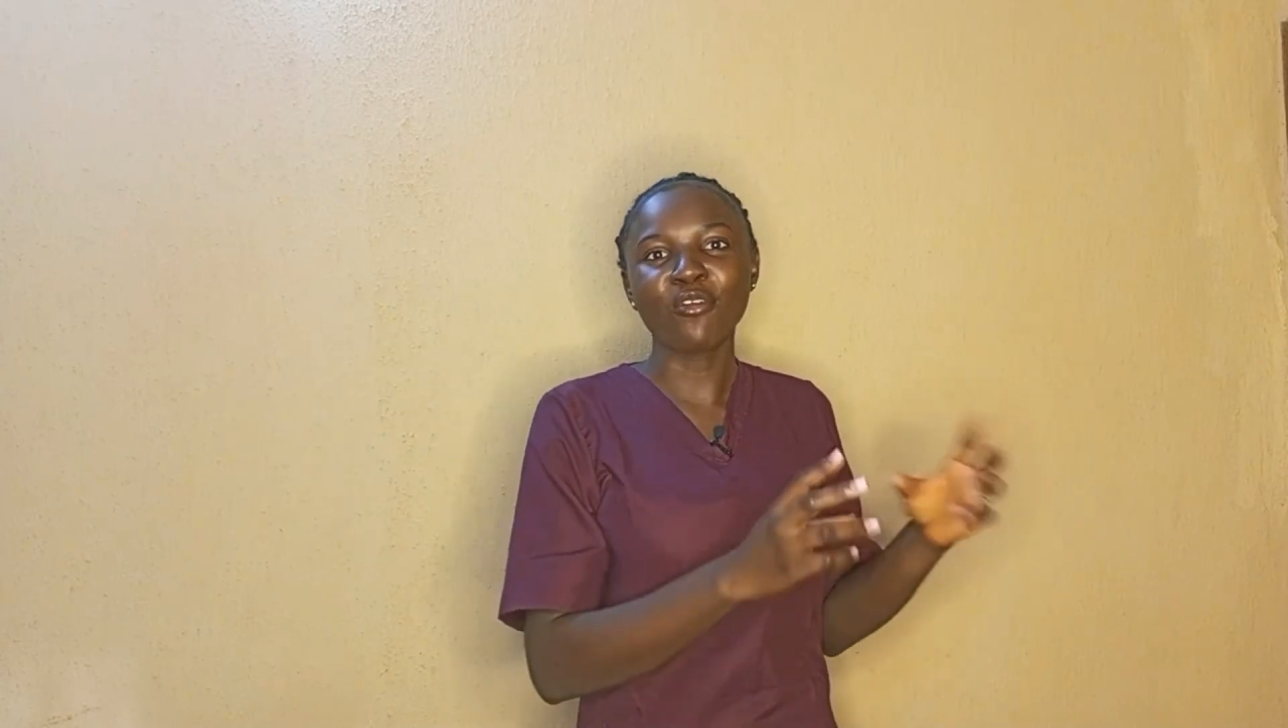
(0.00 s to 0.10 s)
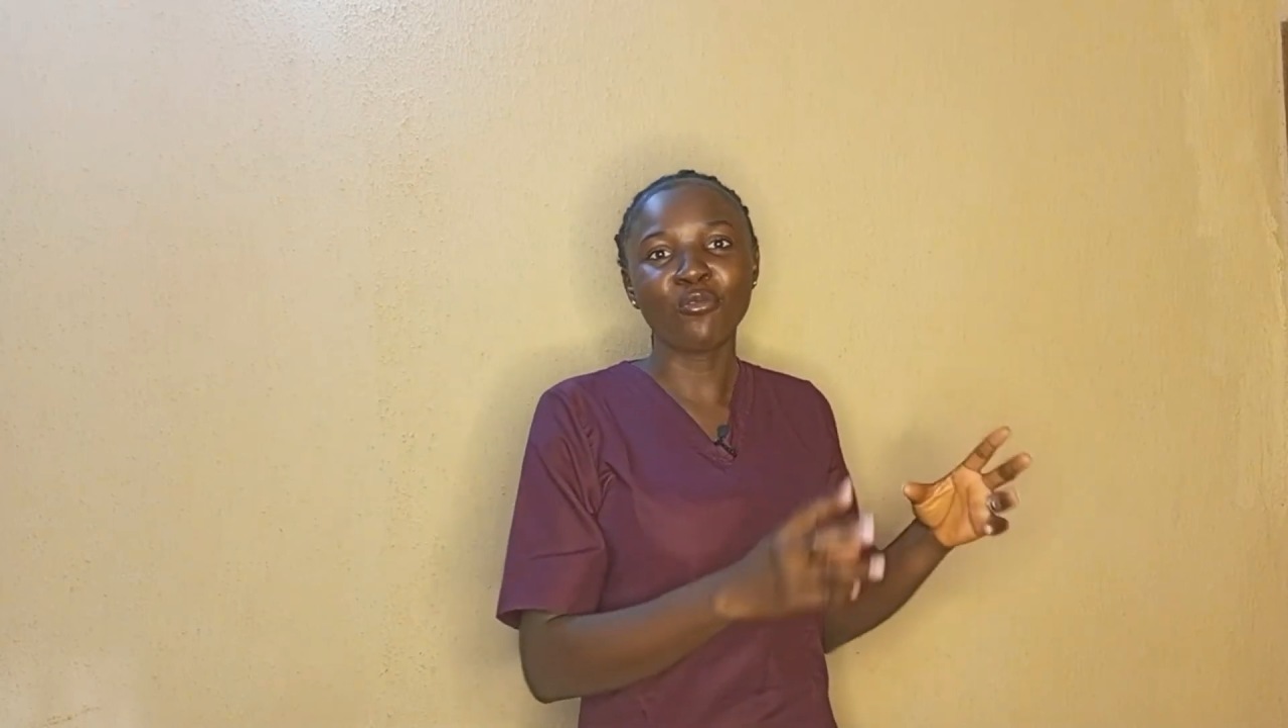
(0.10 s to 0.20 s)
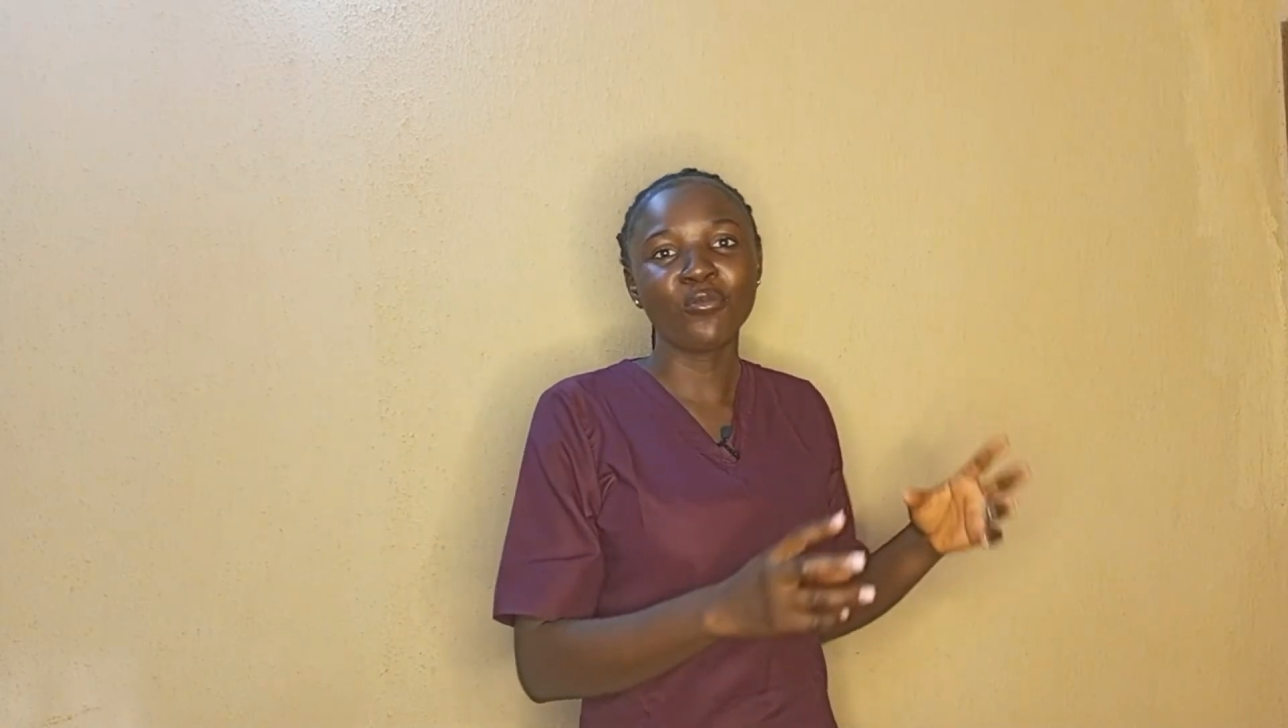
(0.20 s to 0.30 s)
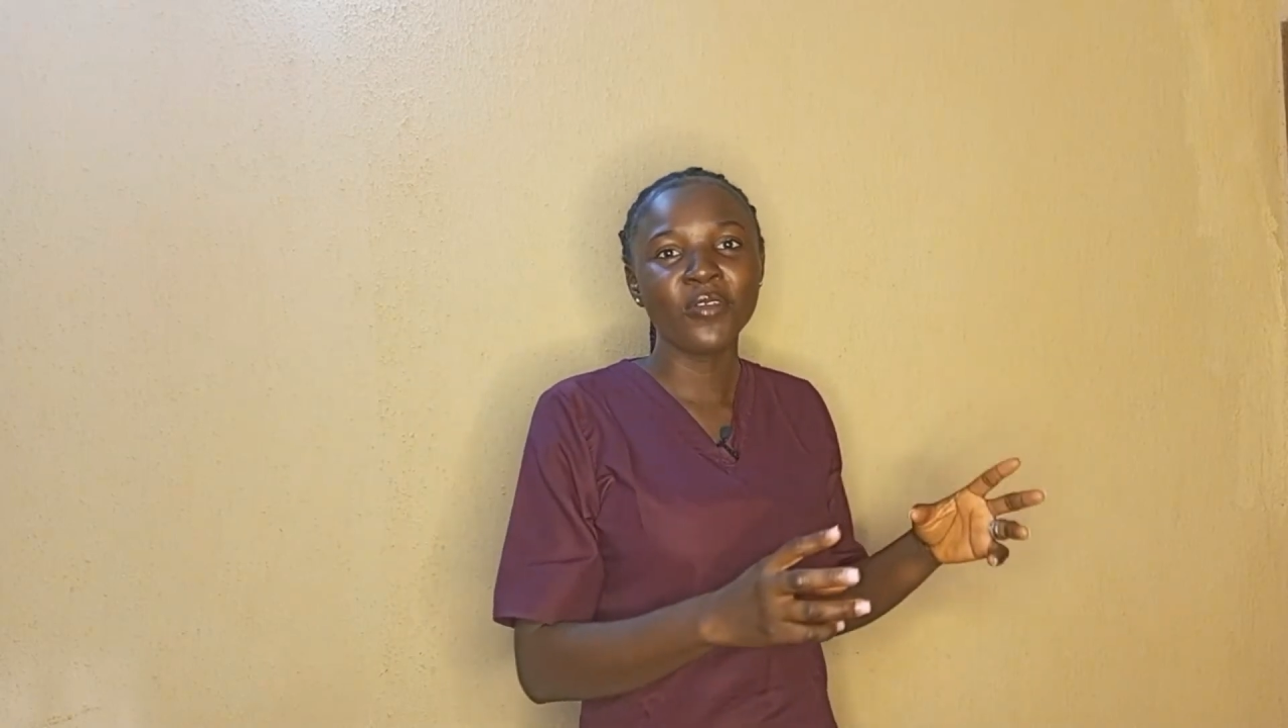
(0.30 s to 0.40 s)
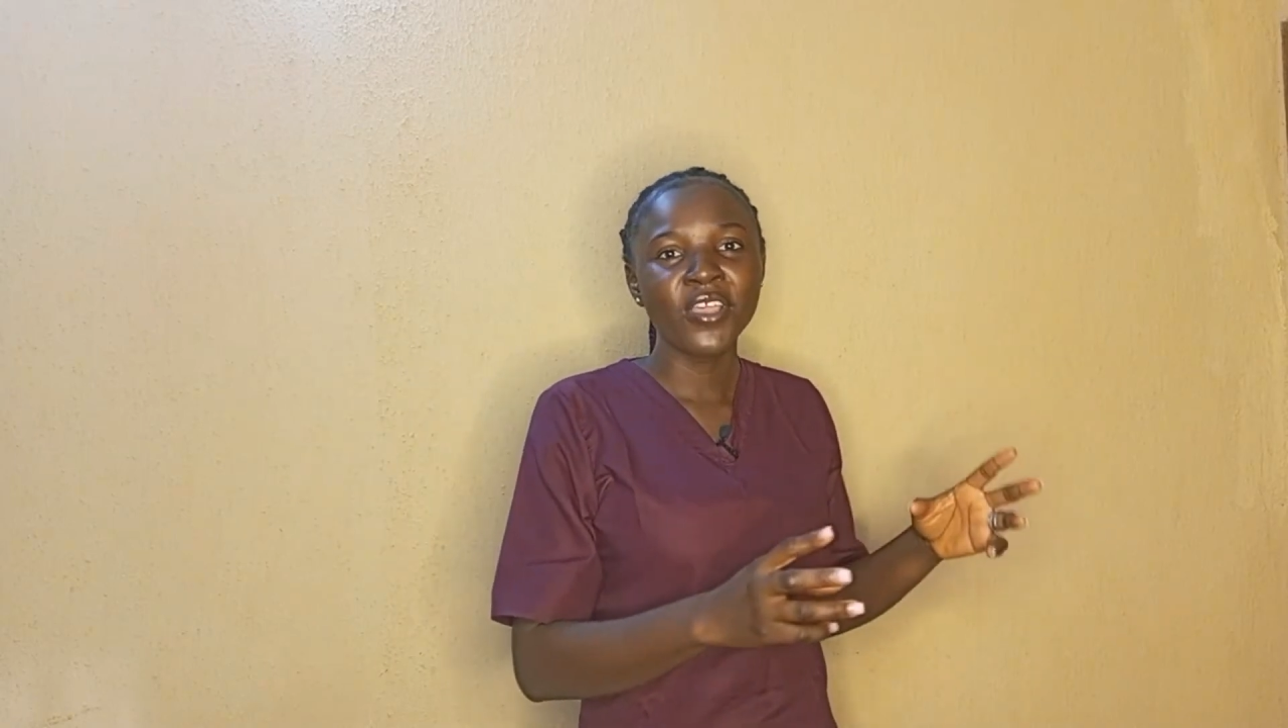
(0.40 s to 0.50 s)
group,